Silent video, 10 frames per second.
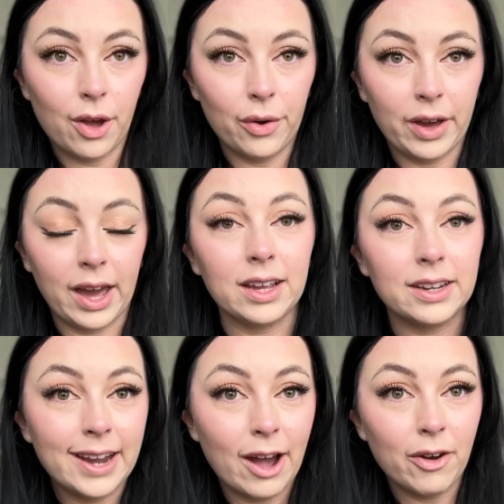Okay,
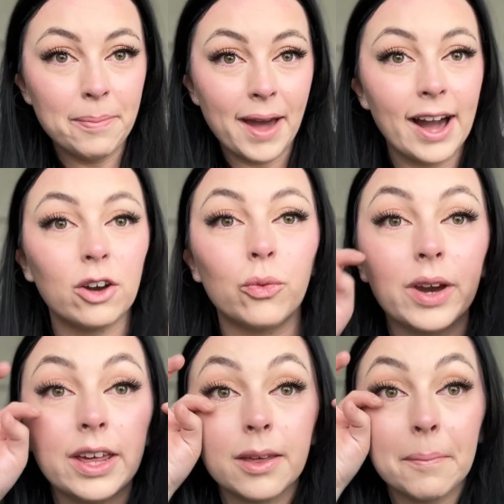now I'm back
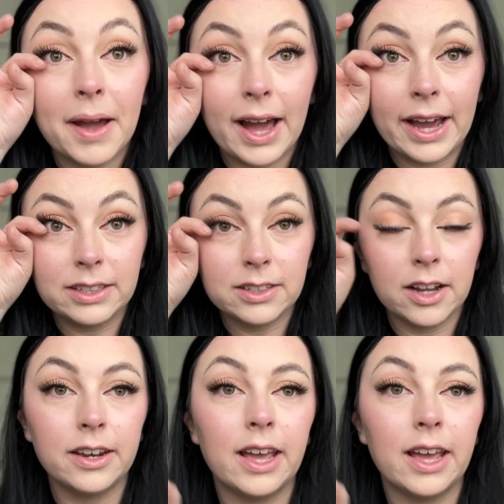with my eyes done,